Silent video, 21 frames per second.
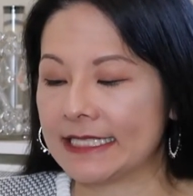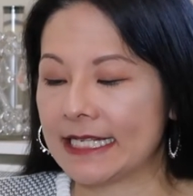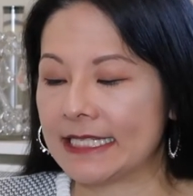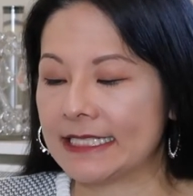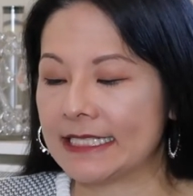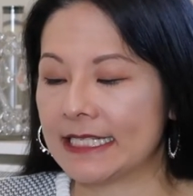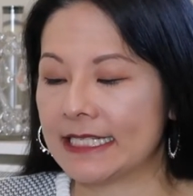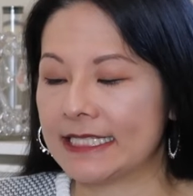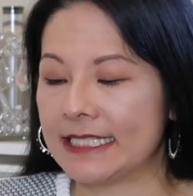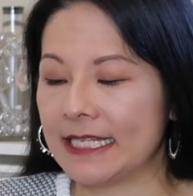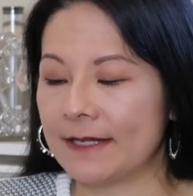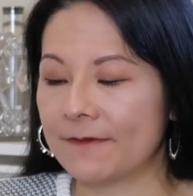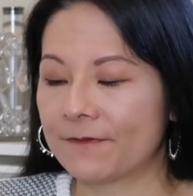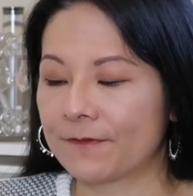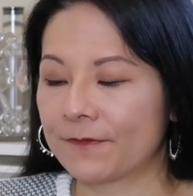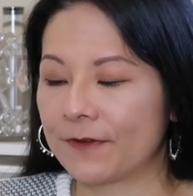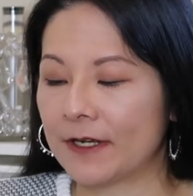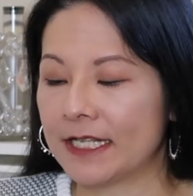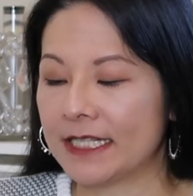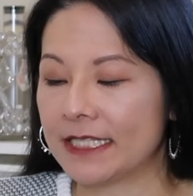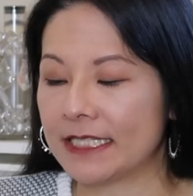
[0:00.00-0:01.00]
It's a zip
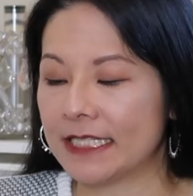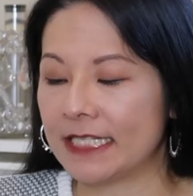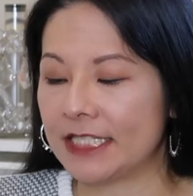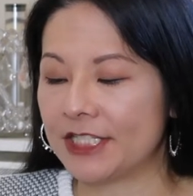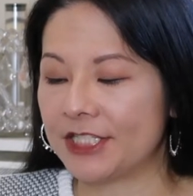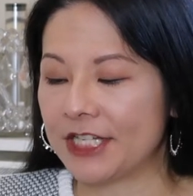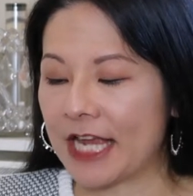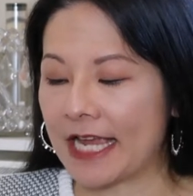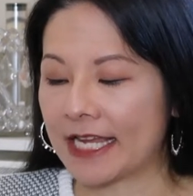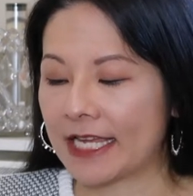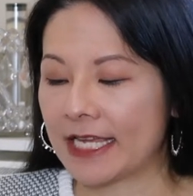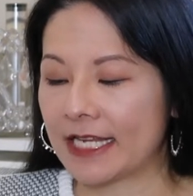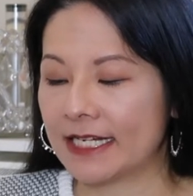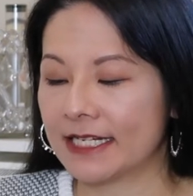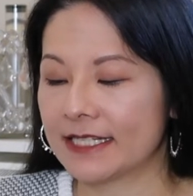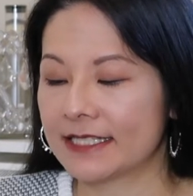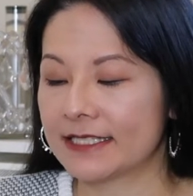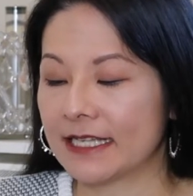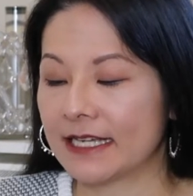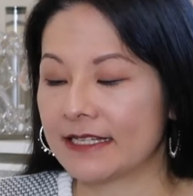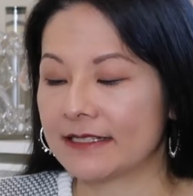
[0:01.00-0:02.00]
front knit jacket in a
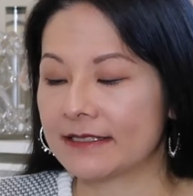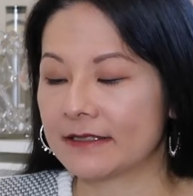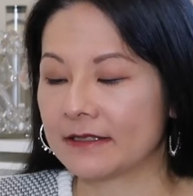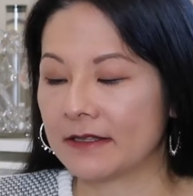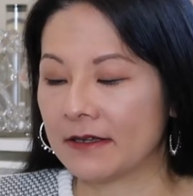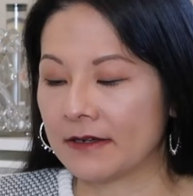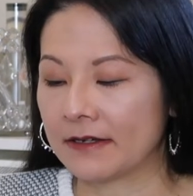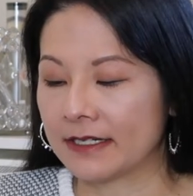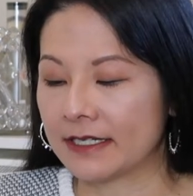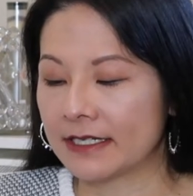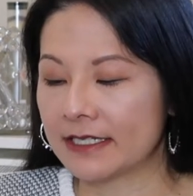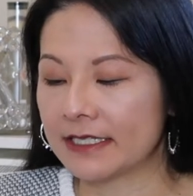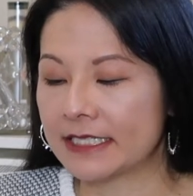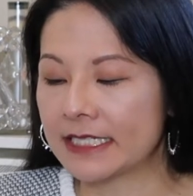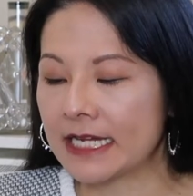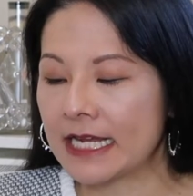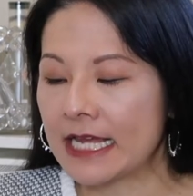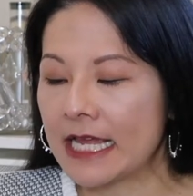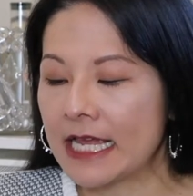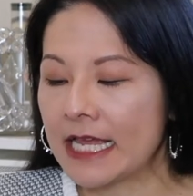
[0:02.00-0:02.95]
size large.